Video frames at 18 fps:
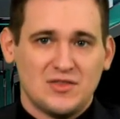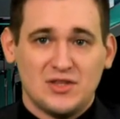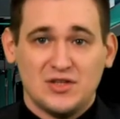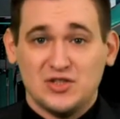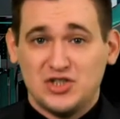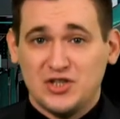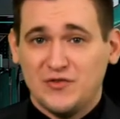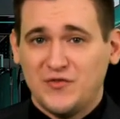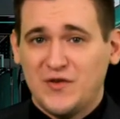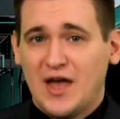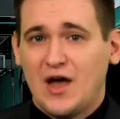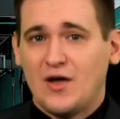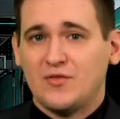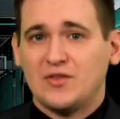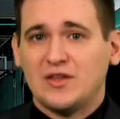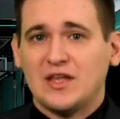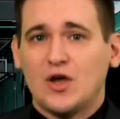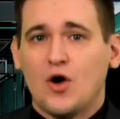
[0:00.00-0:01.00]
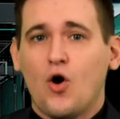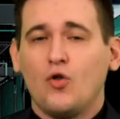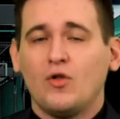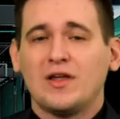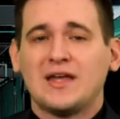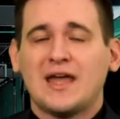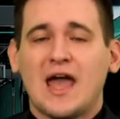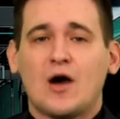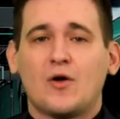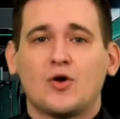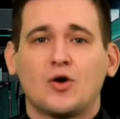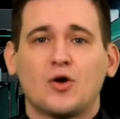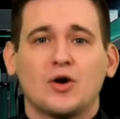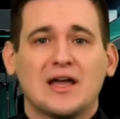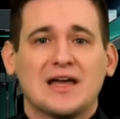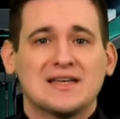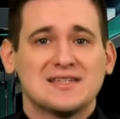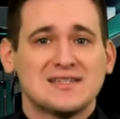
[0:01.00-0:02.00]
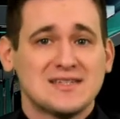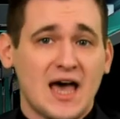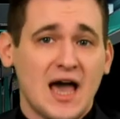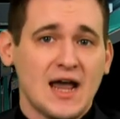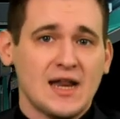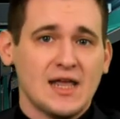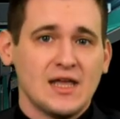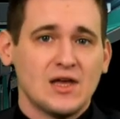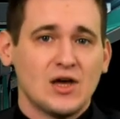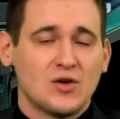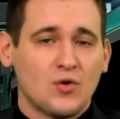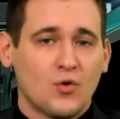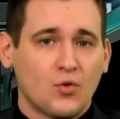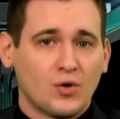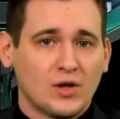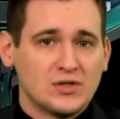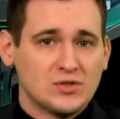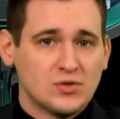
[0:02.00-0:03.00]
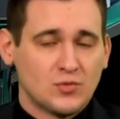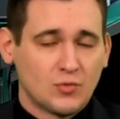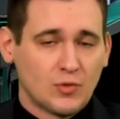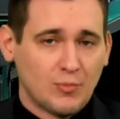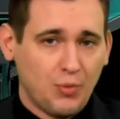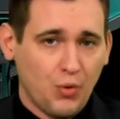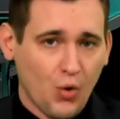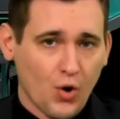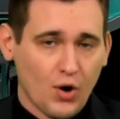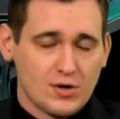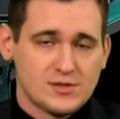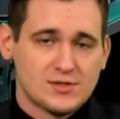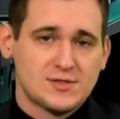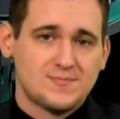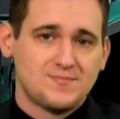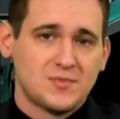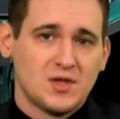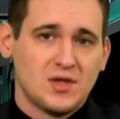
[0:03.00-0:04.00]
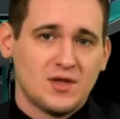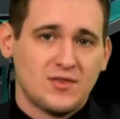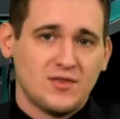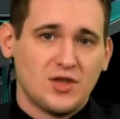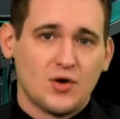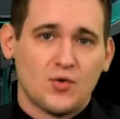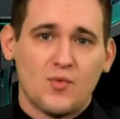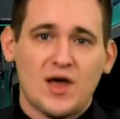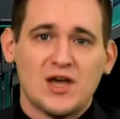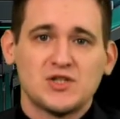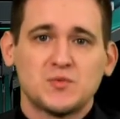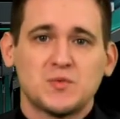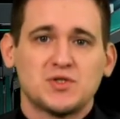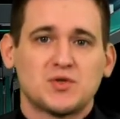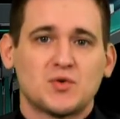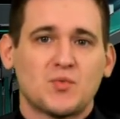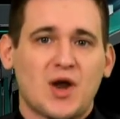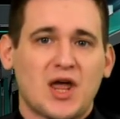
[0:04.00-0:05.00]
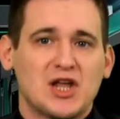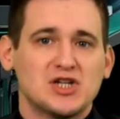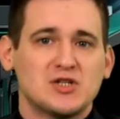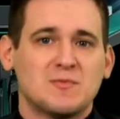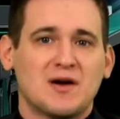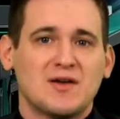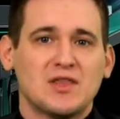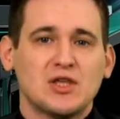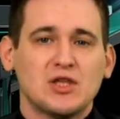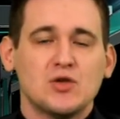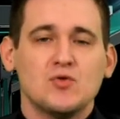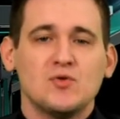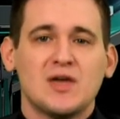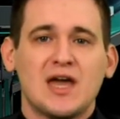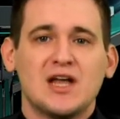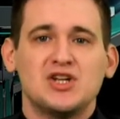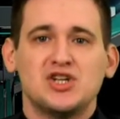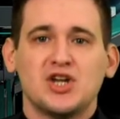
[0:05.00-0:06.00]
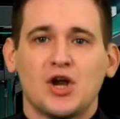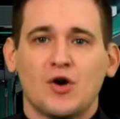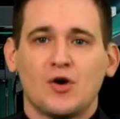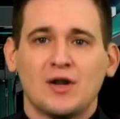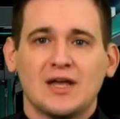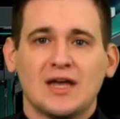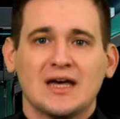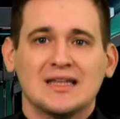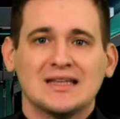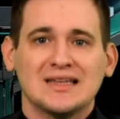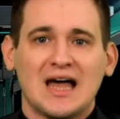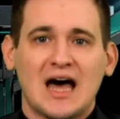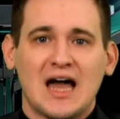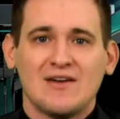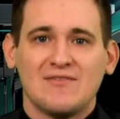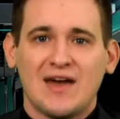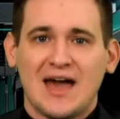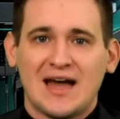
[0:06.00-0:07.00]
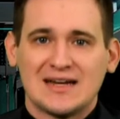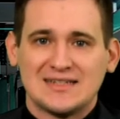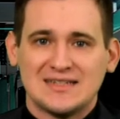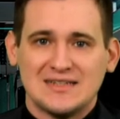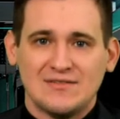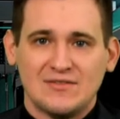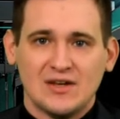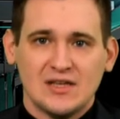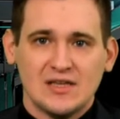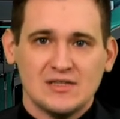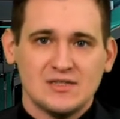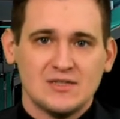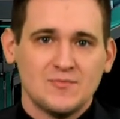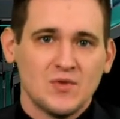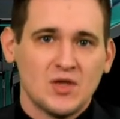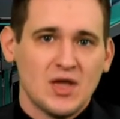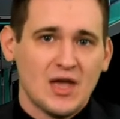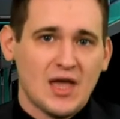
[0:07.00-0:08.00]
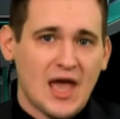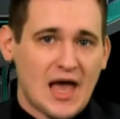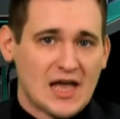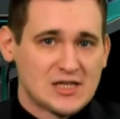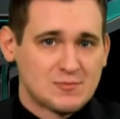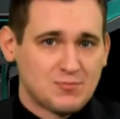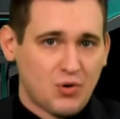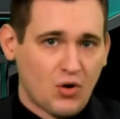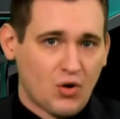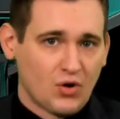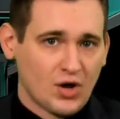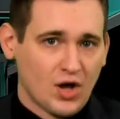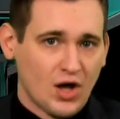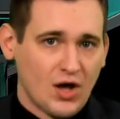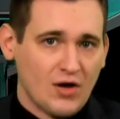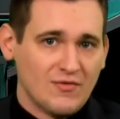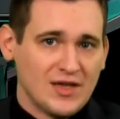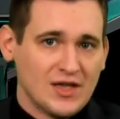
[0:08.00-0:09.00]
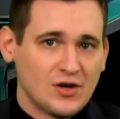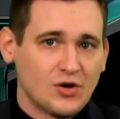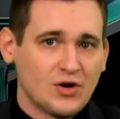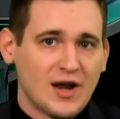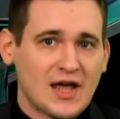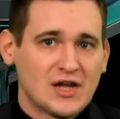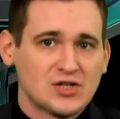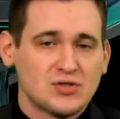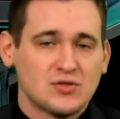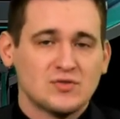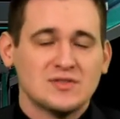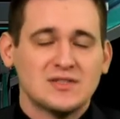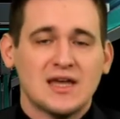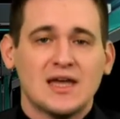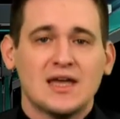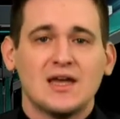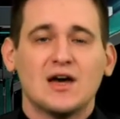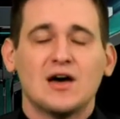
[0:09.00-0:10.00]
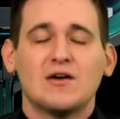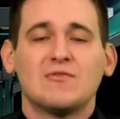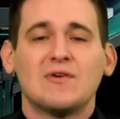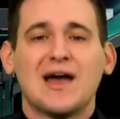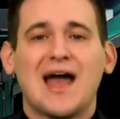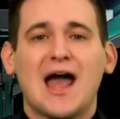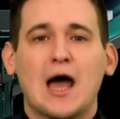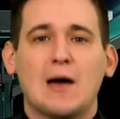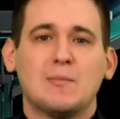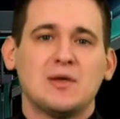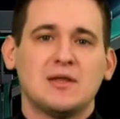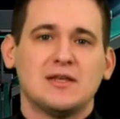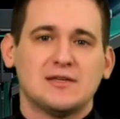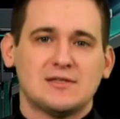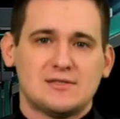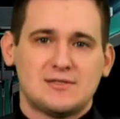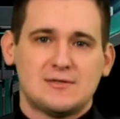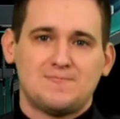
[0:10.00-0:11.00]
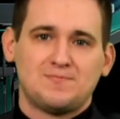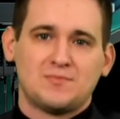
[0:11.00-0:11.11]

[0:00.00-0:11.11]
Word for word: She found the whole encounter exciting, according to the reports. The arrest was arranged by the UK charity Alive Activities as part of International Day of Happiness.